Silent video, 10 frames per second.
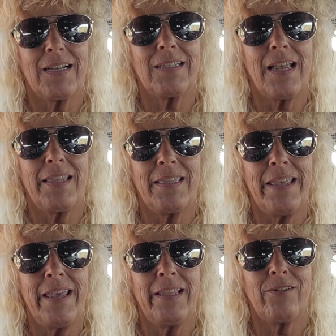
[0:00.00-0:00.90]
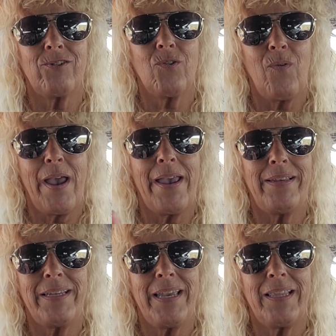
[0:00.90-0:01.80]
because I think there's a way
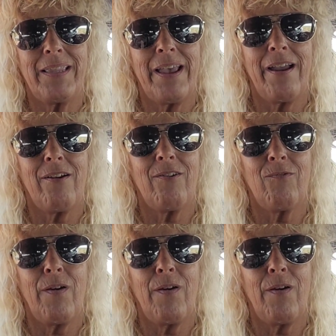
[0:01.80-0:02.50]
to get there,